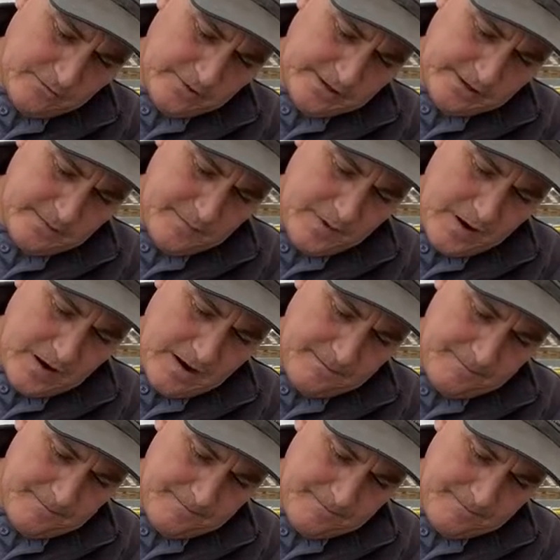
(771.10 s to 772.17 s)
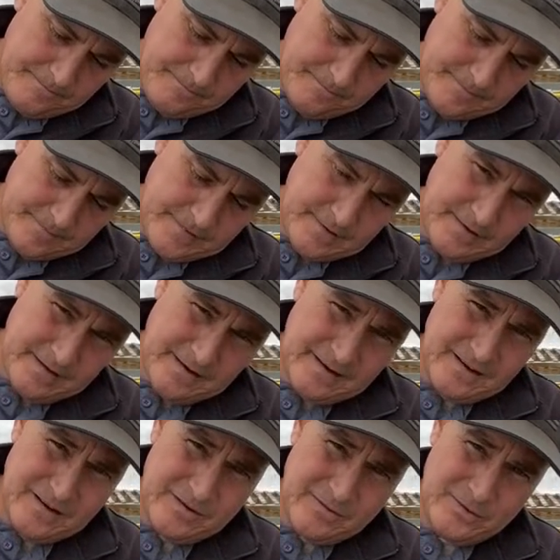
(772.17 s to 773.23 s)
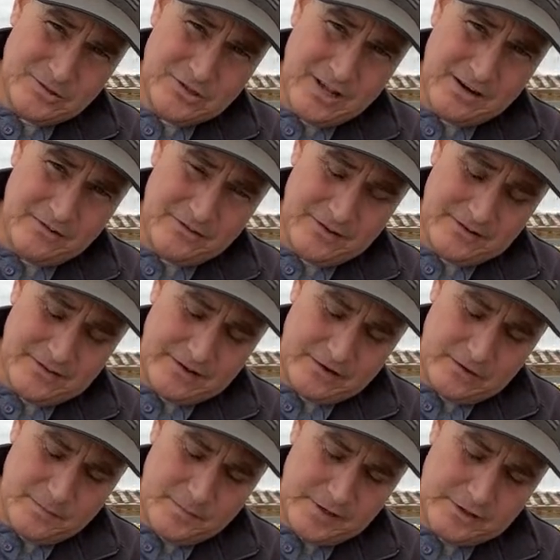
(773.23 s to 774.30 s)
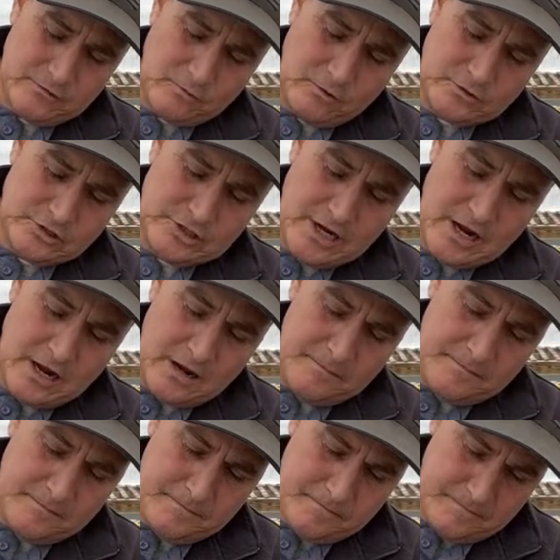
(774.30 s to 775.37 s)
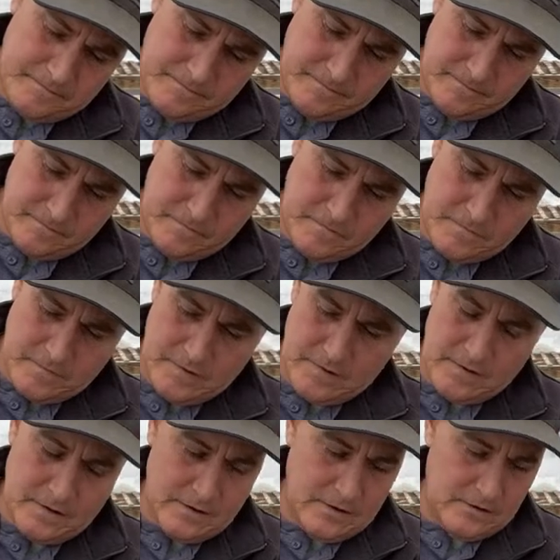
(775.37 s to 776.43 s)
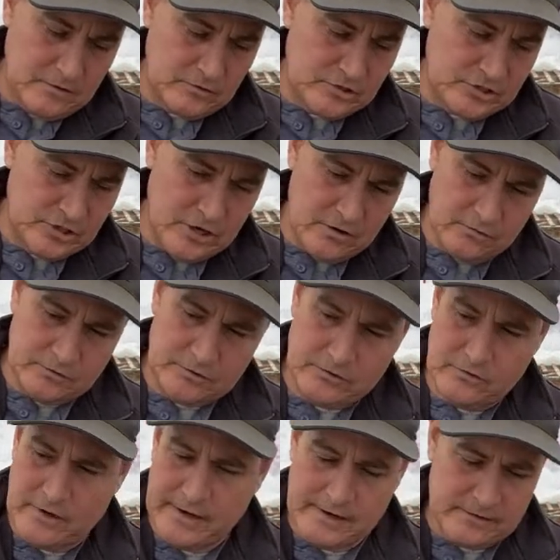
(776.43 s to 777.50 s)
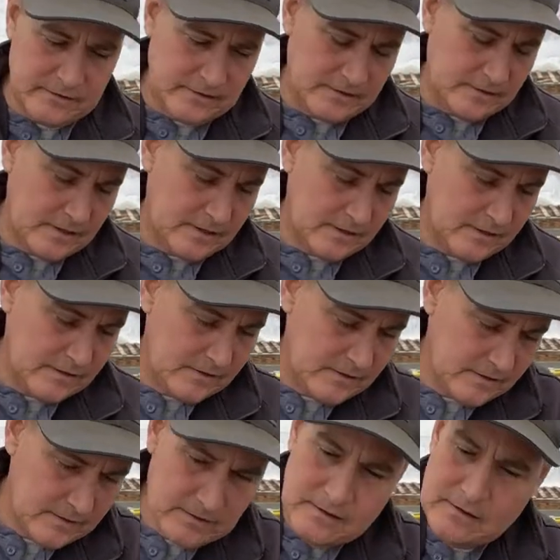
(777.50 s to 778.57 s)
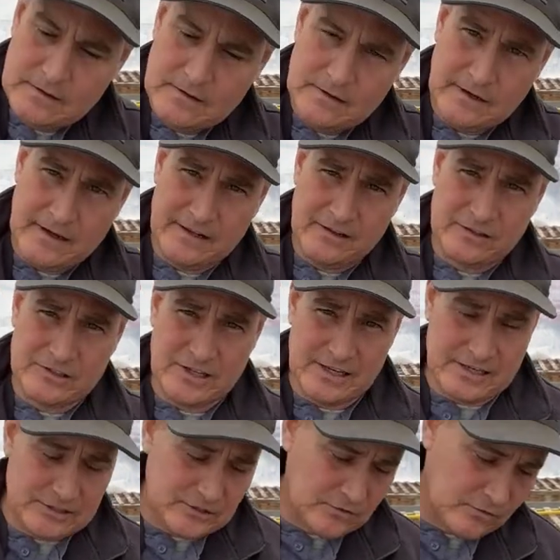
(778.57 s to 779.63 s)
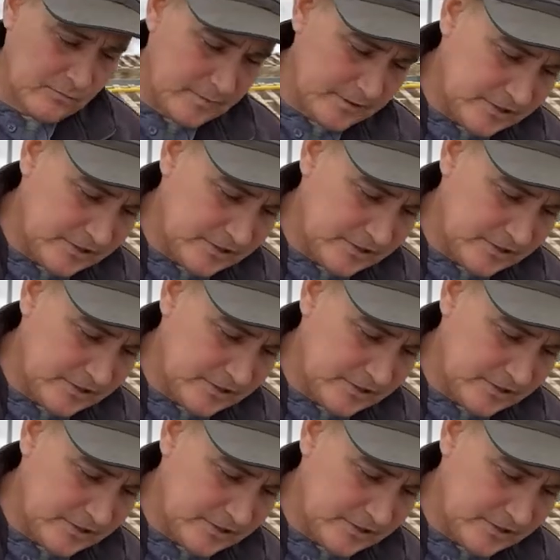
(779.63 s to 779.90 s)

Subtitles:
ready to pop, which I don't think they could have picked a worse time. There's snow on the ground, and looks like it's going to be